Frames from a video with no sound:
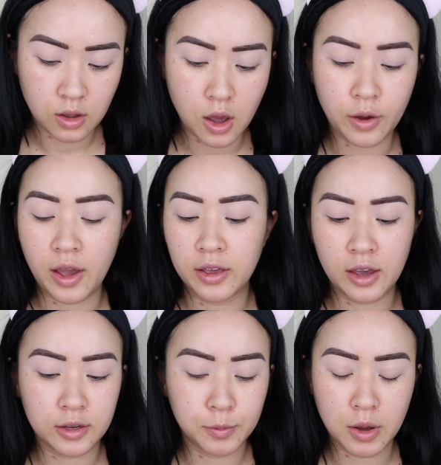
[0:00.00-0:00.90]
Okay,
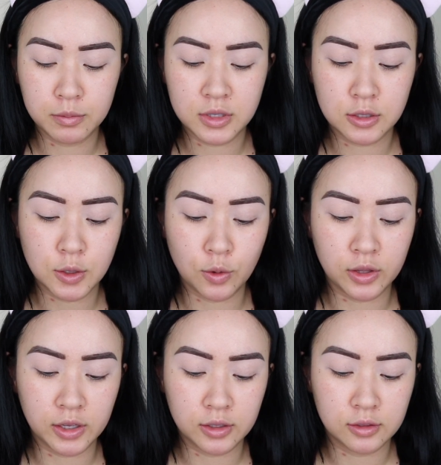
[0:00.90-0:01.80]
yeah, it pumps
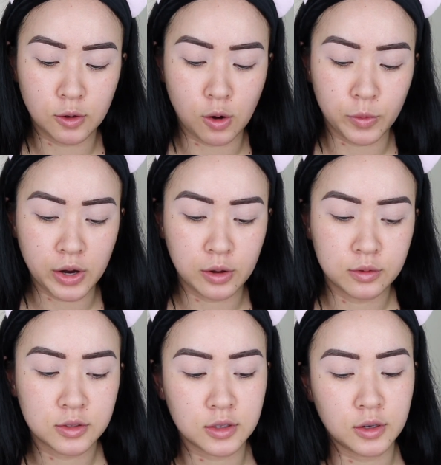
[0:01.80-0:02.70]
totally normal now.
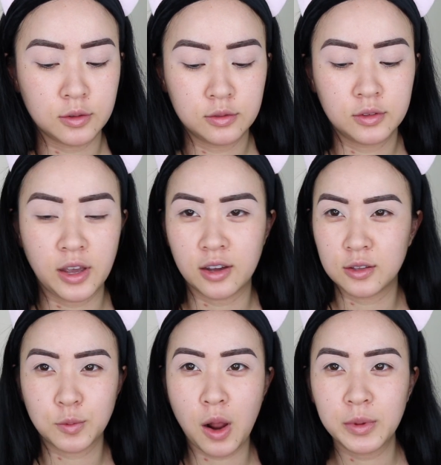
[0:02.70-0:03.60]
So yeah,
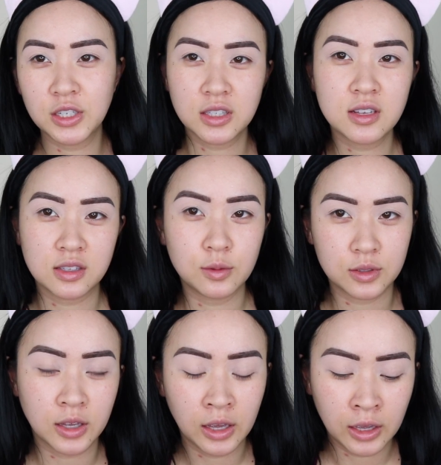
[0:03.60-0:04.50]
it's probably just because it
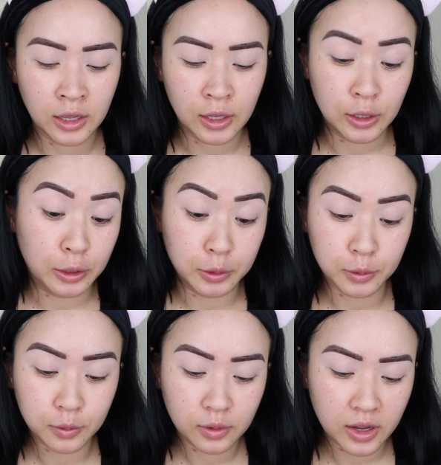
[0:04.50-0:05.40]
was
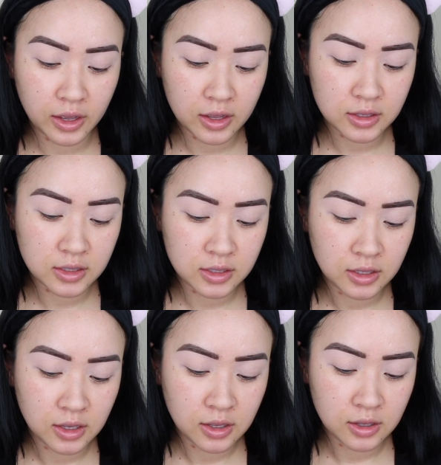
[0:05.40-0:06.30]
new, I guess.
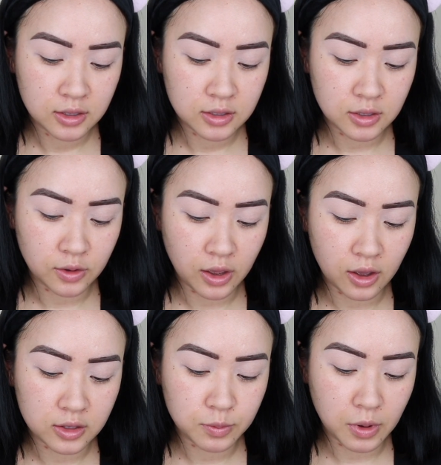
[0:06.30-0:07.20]
So yeah,
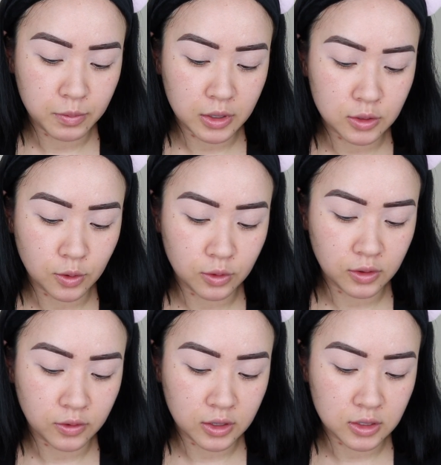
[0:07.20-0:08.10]
it's pumping totally
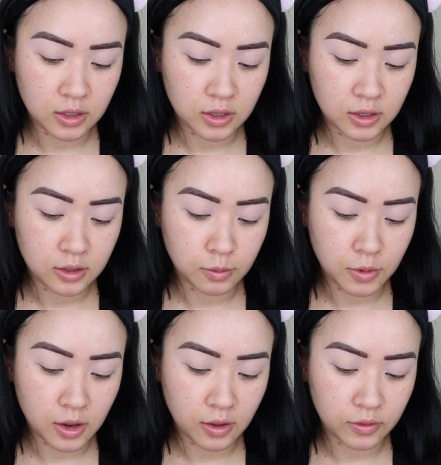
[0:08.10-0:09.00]
fine today. I'm
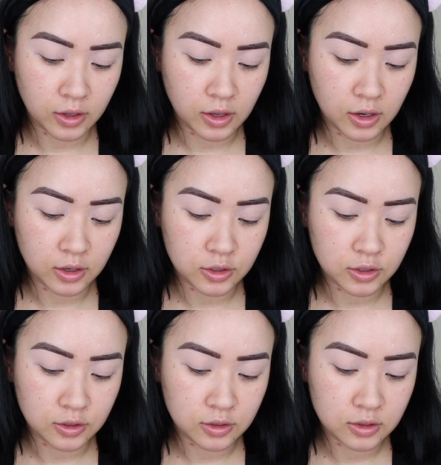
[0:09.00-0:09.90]
not having any
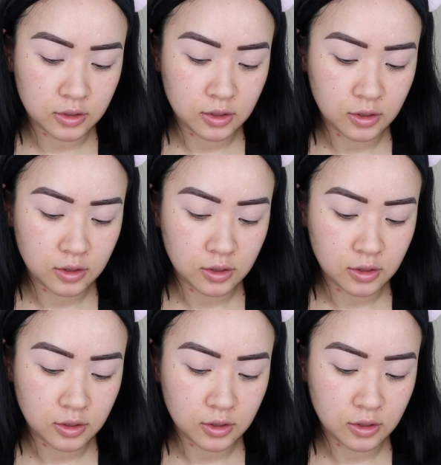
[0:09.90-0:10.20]
issues.